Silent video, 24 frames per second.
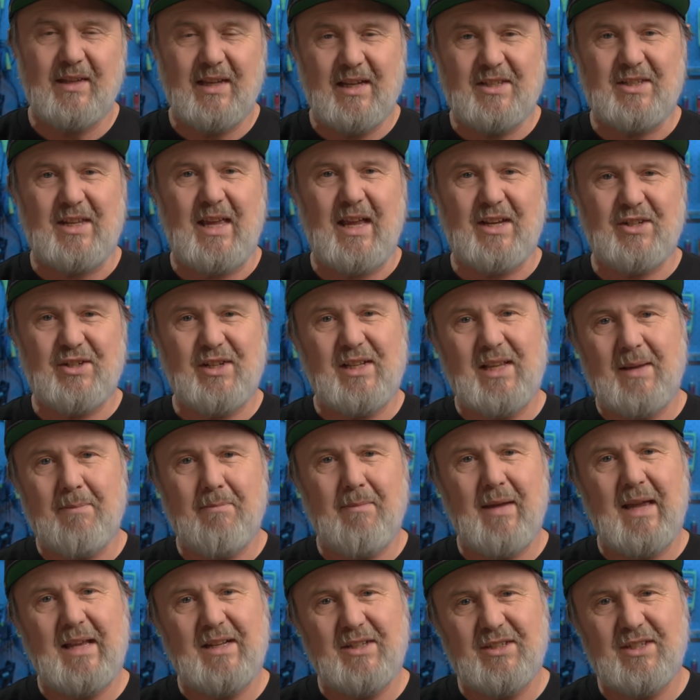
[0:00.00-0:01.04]
It's actually a
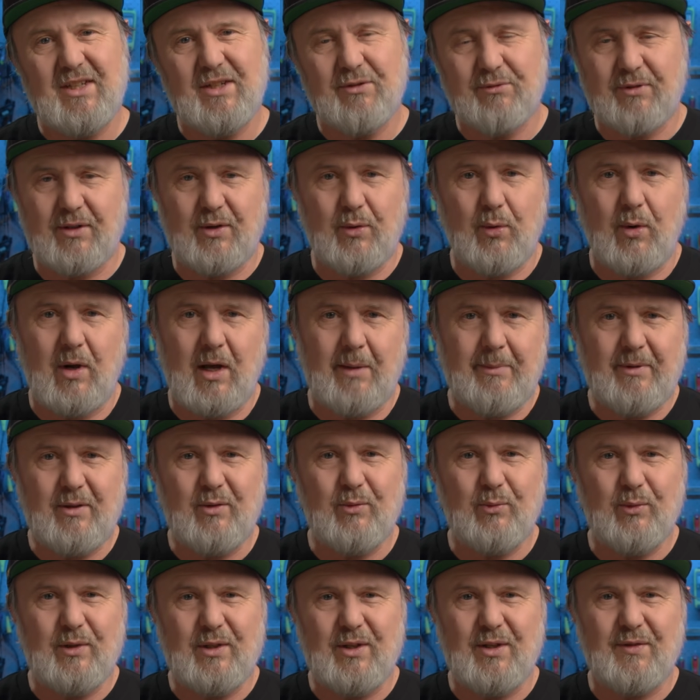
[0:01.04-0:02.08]
mandatory requirement
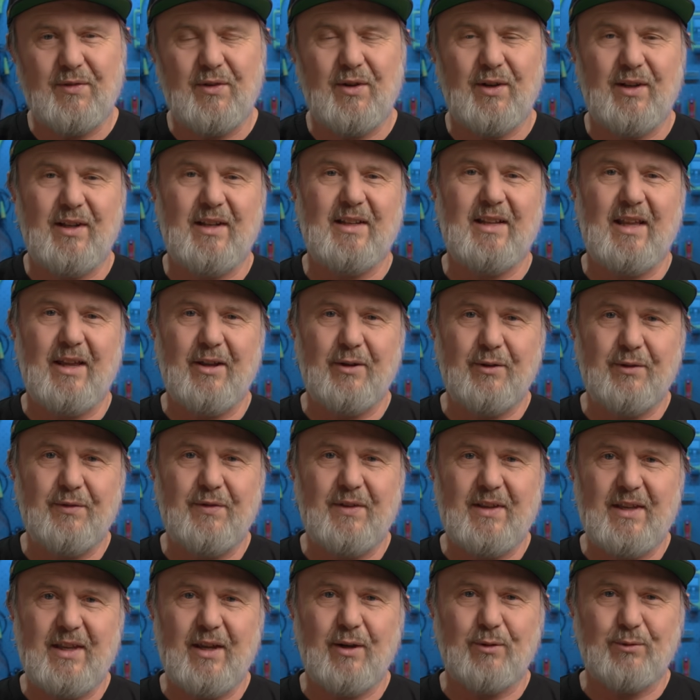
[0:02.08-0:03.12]
when you've got an
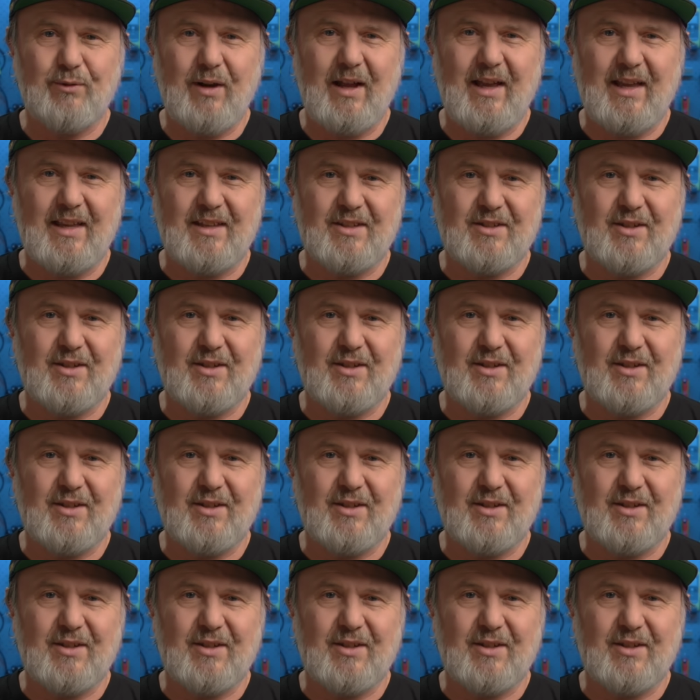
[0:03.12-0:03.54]
LV array.